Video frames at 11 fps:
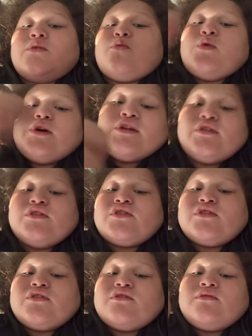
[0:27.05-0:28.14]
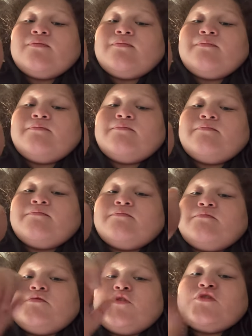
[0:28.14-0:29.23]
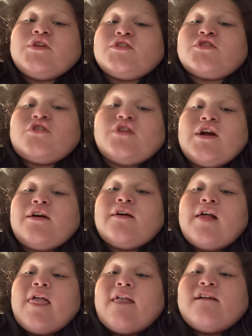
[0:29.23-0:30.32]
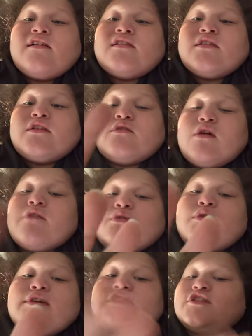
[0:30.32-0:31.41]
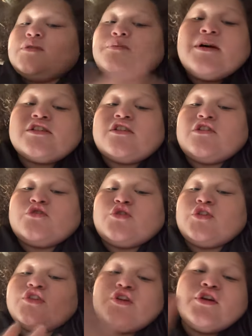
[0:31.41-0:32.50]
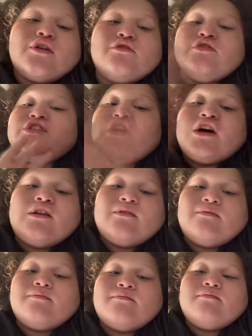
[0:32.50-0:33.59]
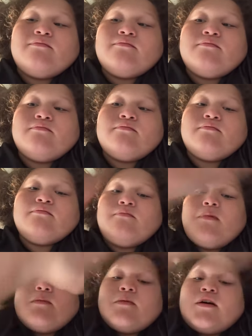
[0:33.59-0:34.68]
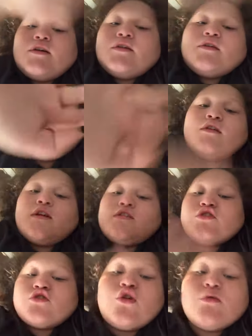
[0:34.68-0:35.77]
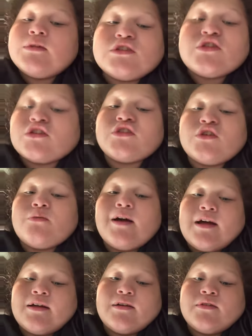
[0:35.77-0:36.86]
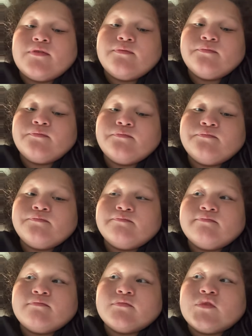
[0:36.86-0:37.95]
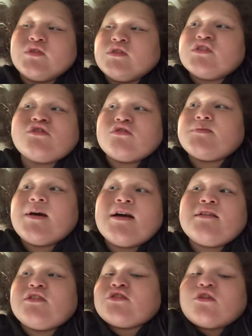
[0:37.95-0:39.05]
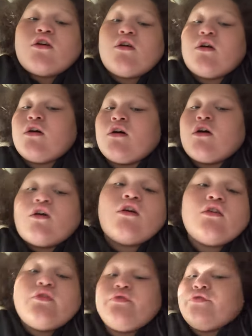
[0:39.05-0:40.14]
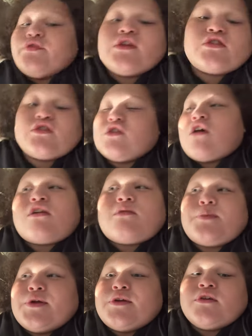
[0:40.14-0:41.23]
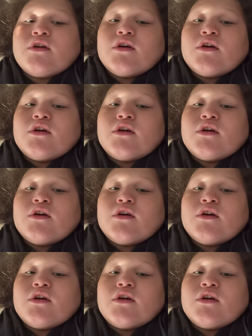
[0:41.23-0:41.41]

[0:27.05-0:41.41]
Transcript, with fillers: wins well, so yeah Whoever wins is the best country. There you go. Done. Bye bye. I just hope this doesn't go bad. Cause this goes bad, it's all this not on me.